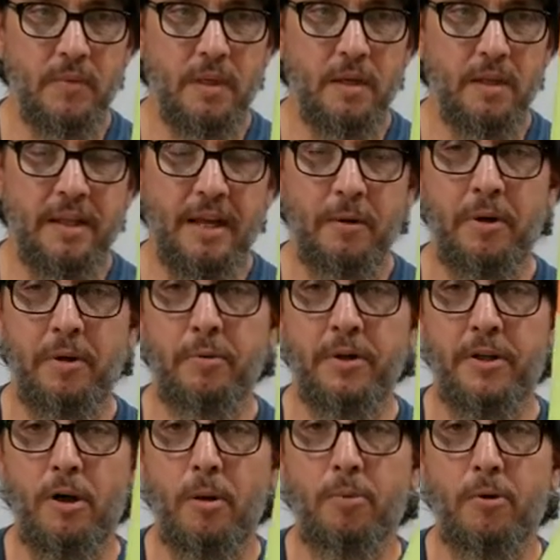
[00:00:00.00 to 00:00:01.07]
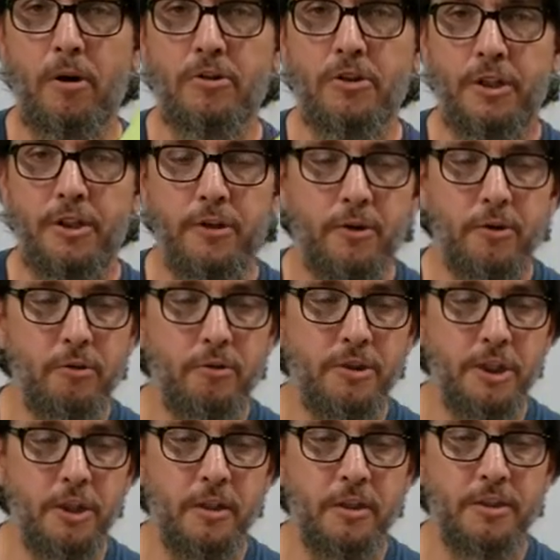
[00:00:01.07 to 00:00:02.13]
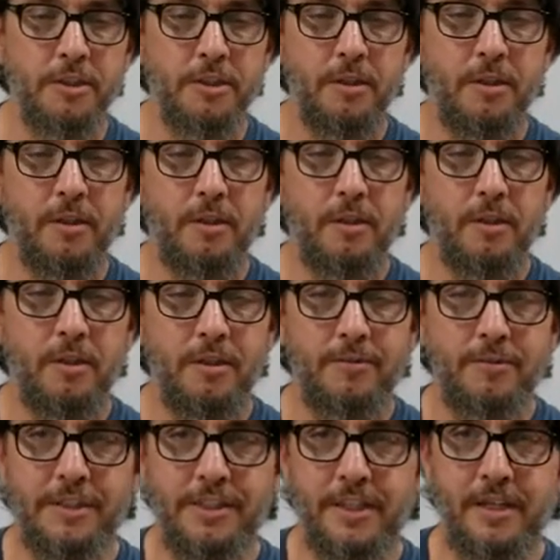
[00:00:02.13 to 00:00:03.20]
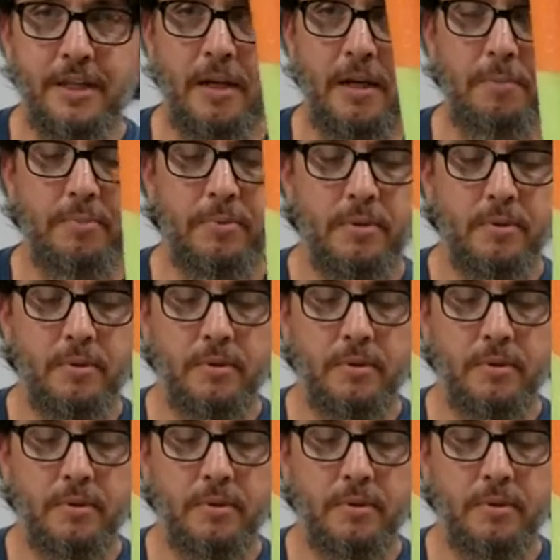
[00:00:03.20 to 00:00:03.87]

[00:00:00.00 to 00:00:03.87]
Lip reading: That way when you're approaching your noodle jugs, you see it up,